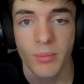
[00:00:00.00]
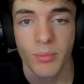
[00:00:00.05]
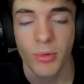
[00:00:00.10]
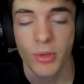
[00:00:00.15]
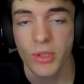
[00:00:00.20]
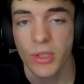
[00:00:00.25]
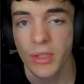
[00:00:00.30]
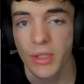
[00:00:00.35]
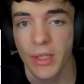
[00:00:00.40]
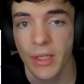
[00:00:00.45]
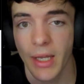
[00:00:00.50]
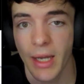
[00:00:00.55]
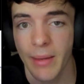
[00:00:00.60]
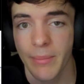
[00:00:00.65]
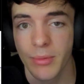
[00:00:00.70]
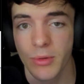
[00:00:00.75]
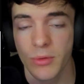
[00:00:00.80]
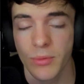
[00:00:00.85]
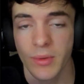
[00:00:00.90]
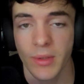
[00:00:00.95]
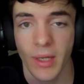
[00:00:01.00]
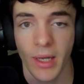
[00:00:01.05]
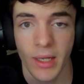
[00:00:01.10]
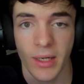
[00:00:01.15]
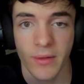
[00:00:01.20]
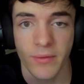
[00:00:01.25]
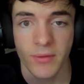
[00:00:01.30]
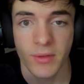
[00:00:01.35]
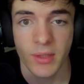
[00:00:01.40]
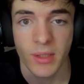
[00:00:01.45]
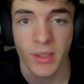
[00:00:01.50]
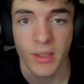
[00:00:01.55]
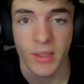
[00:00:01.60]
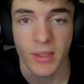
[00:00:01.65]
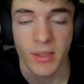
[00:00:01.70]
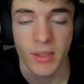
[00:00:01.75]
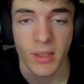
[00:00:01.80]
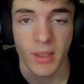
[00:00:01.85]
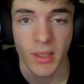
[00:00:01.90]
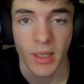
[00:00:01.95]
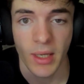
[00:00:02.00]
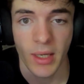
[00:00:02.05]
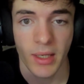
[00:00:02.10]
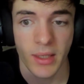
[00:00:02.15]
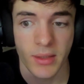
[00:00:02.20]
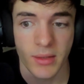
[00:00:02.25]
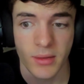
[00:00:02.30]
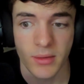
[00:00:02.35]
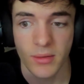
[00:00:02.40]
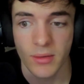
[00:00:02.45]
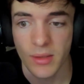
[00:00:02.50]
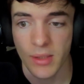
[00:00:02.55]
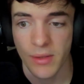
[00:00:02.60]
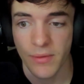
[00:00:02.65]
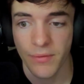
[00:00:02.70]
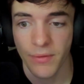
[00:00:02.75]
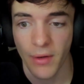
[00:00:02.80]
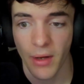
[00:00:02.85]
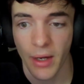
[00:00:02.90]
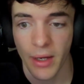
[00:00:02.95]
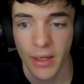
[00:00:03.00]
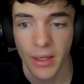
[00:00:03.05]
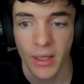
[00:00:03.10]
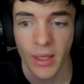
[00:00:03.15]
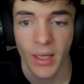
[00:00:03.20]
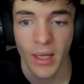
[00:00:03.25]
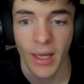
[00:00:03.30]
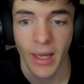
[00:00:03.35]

bridging the gap between NFTs and DeFi,